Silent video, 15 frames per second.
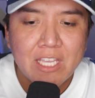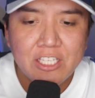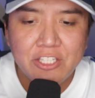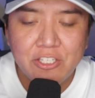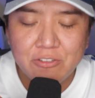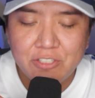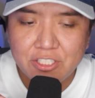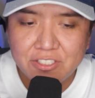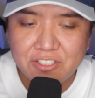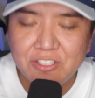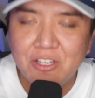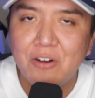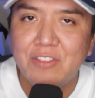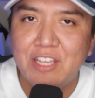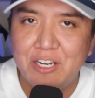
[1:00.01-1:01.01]
you just
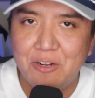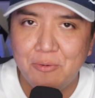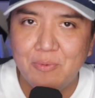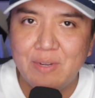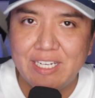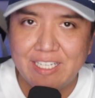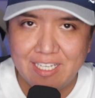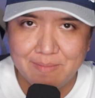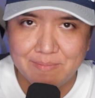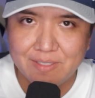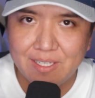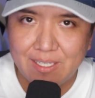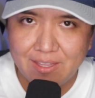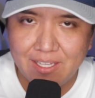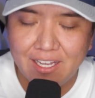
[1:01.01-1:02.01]
know they don't win games
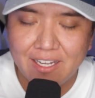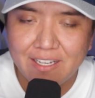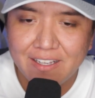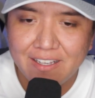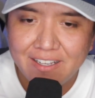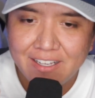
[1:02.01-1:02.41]
like that.